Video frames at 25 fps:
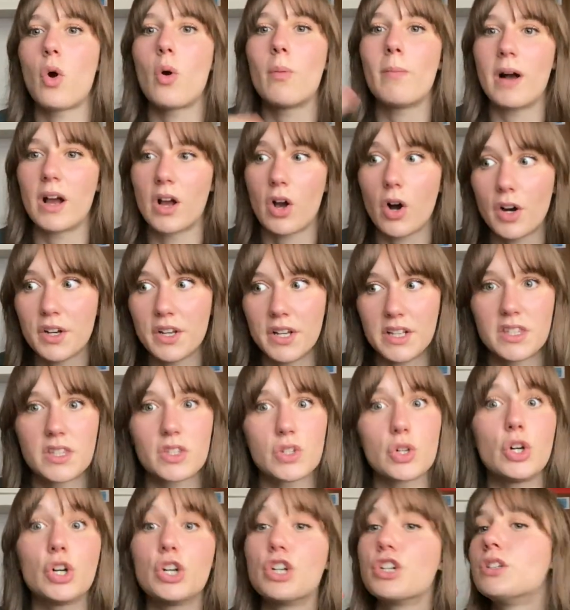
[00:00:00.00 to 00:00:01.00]
"Oh my god, it's
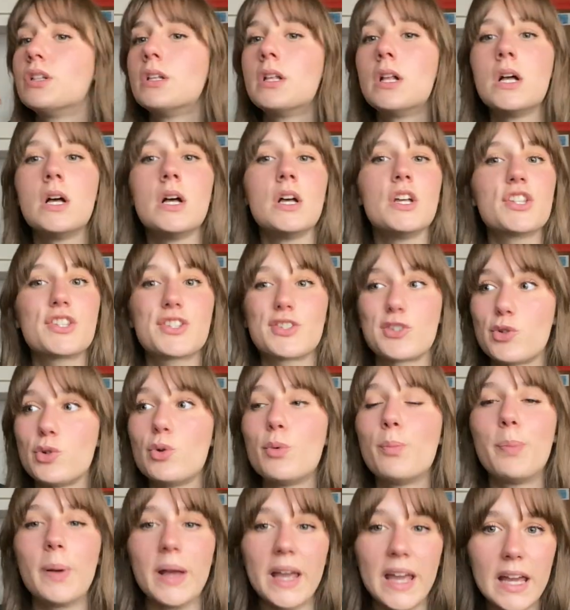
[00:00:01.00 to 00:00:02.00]
girl too
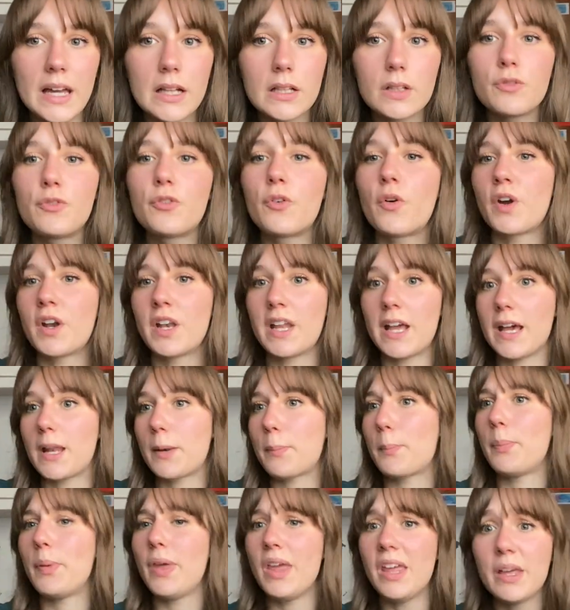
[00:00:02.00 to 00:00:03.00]
pale for that
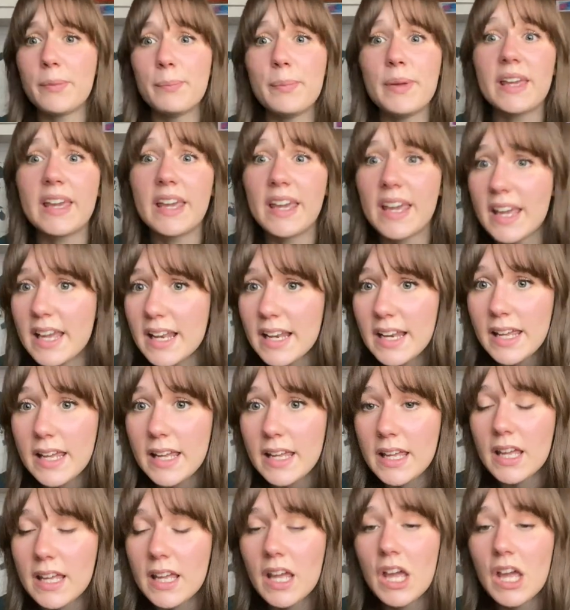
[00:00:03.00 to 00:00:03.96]
pink bikini,"